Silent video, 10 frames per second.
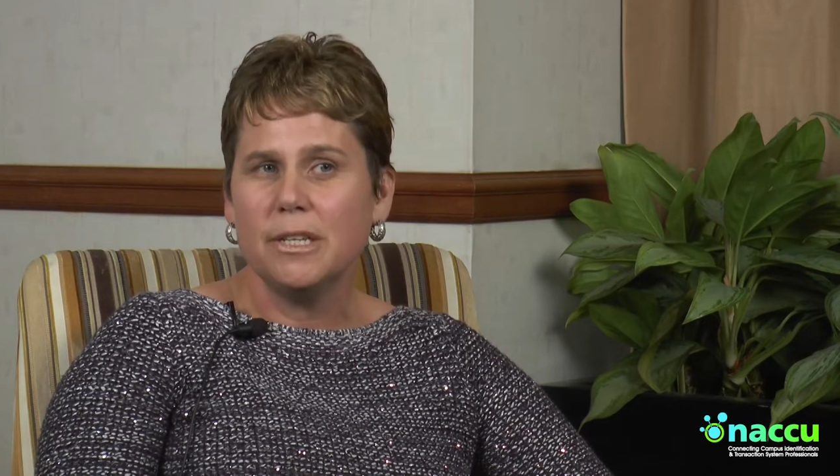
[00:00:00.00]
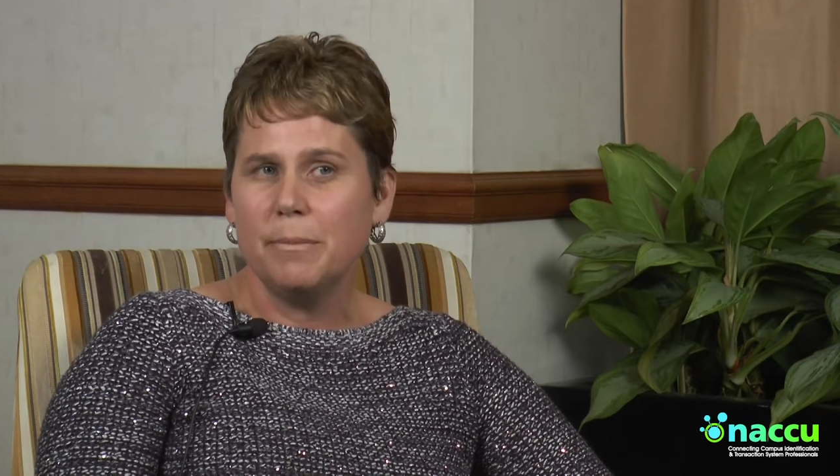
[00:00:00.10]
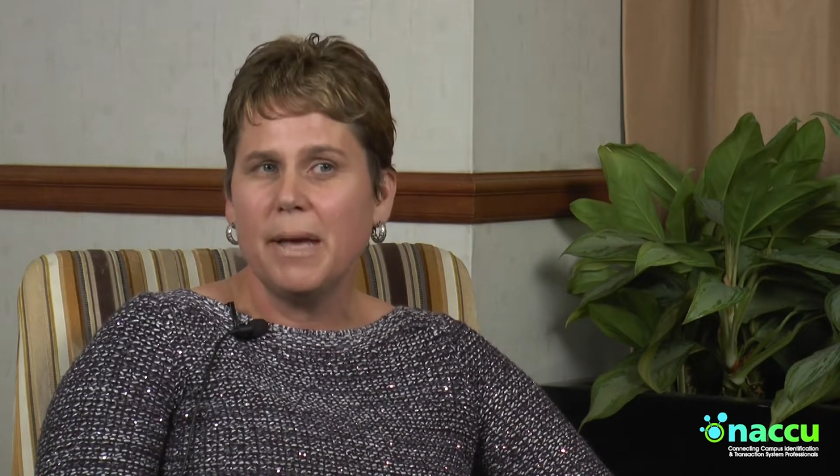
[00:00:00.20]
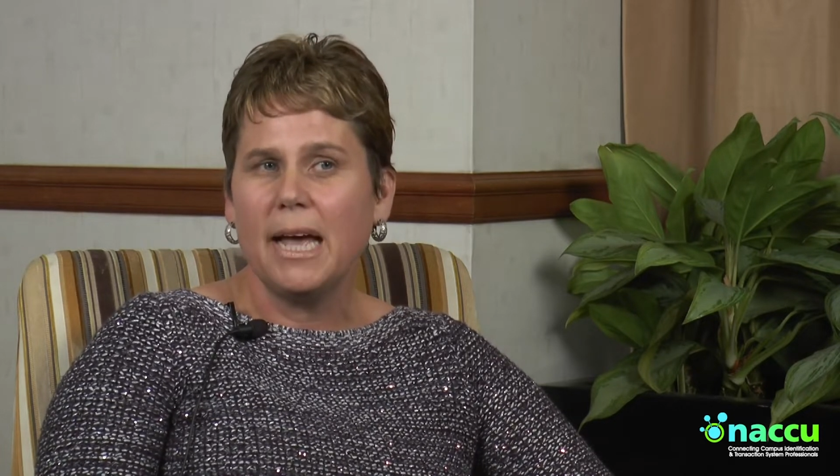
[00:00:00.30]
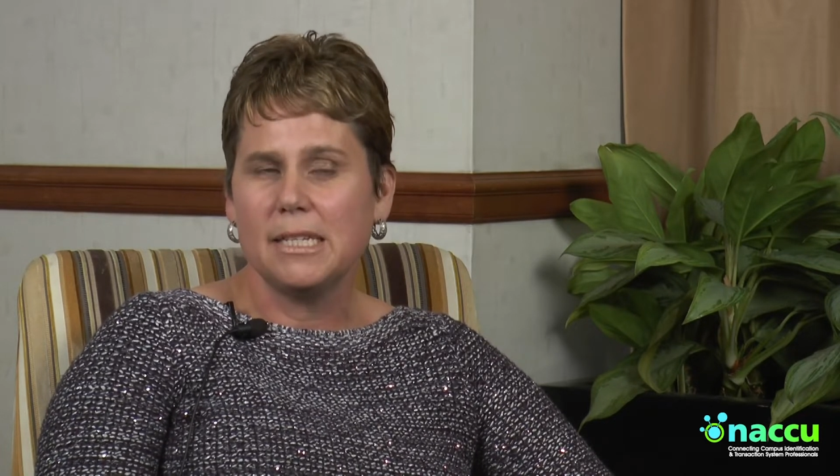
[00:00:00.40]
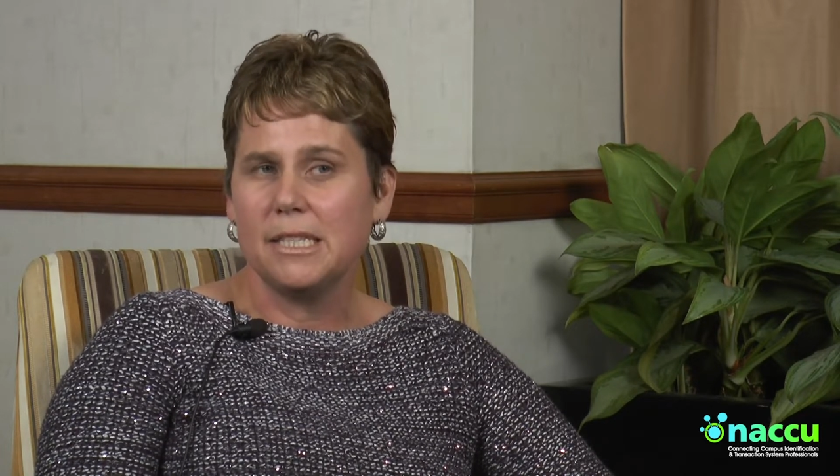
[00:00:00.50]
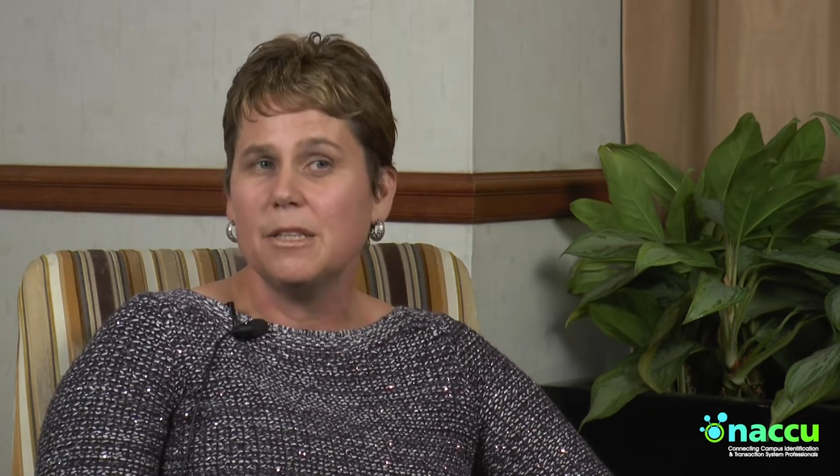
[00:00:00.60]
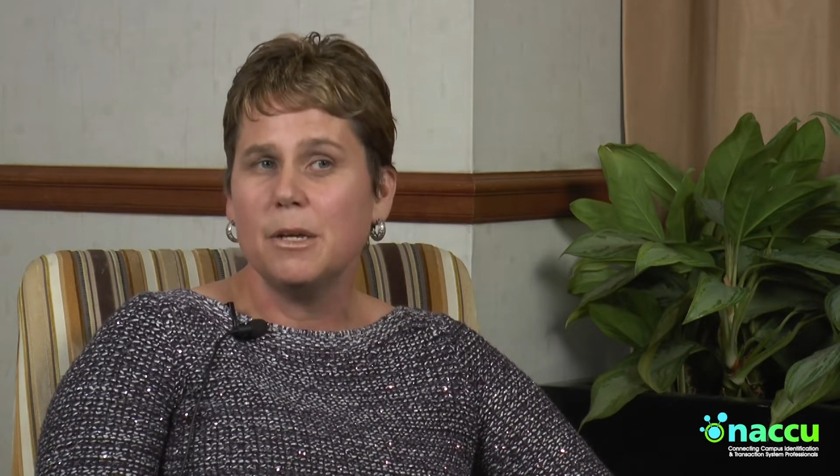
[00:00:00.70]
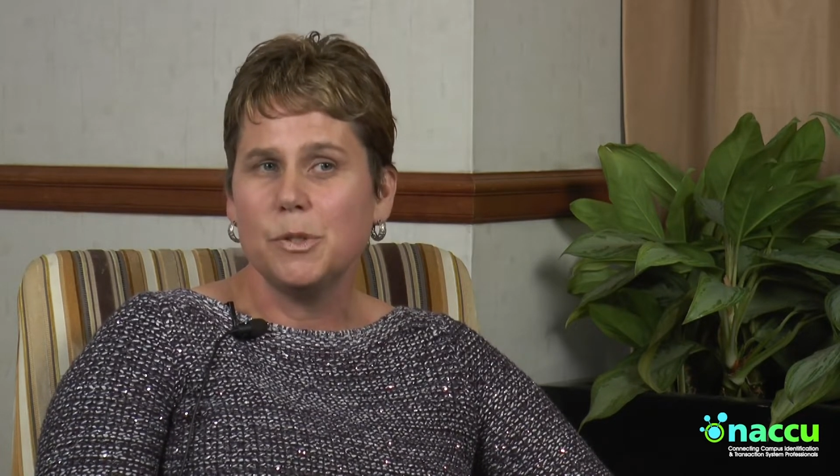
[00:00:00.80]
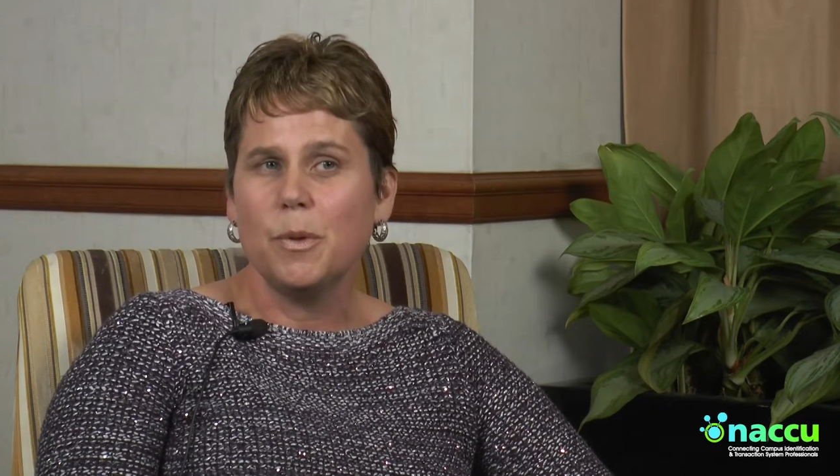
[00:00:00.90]
impacts that
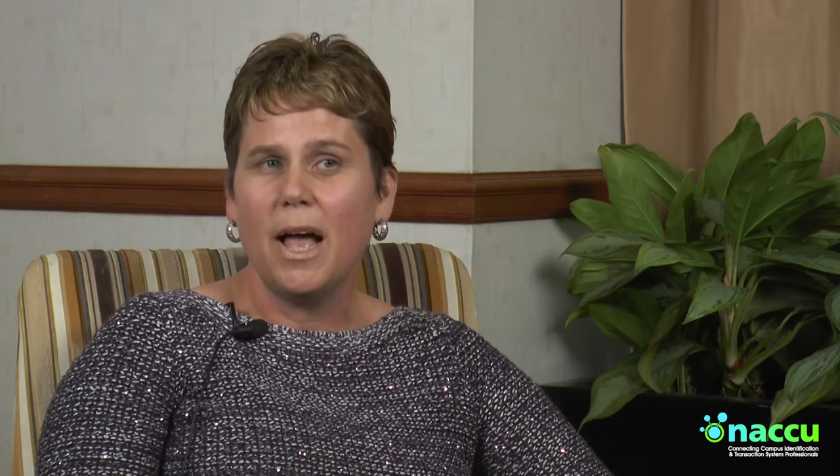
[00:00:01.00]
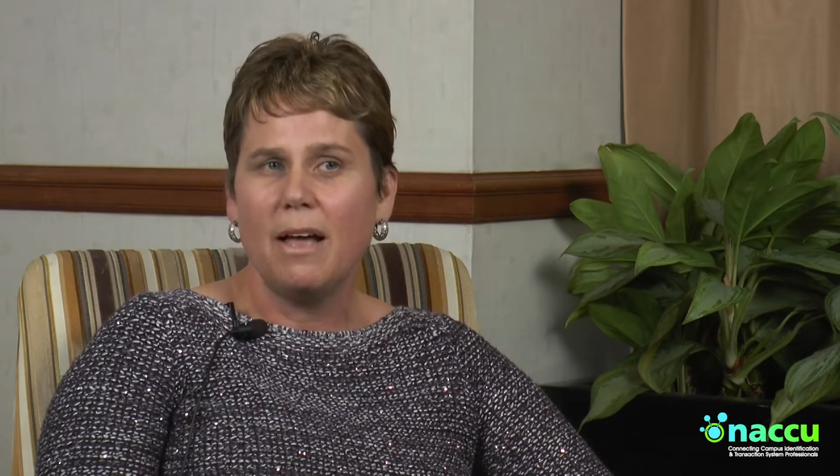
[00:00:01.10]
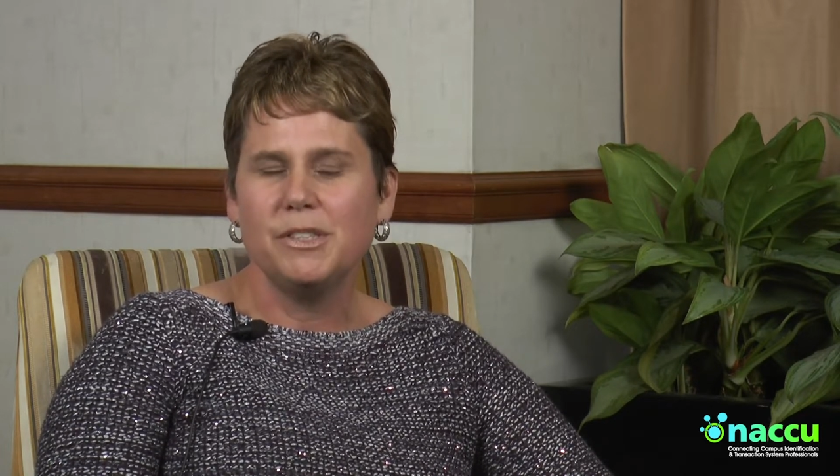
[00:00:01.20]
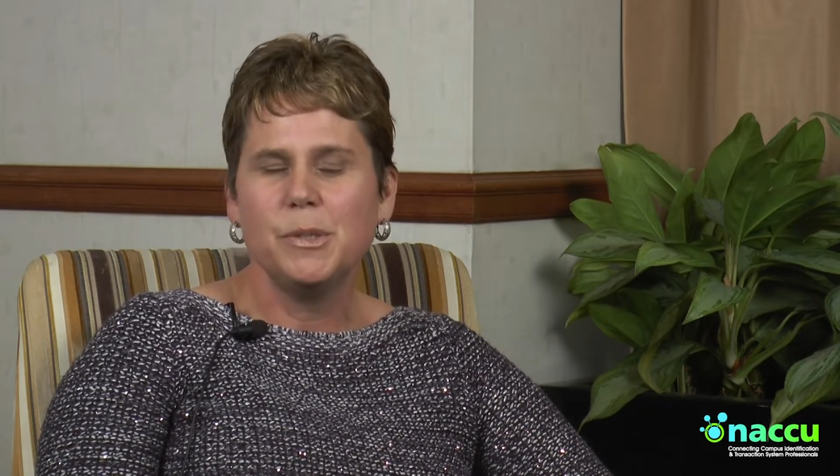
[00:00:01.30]
those will have.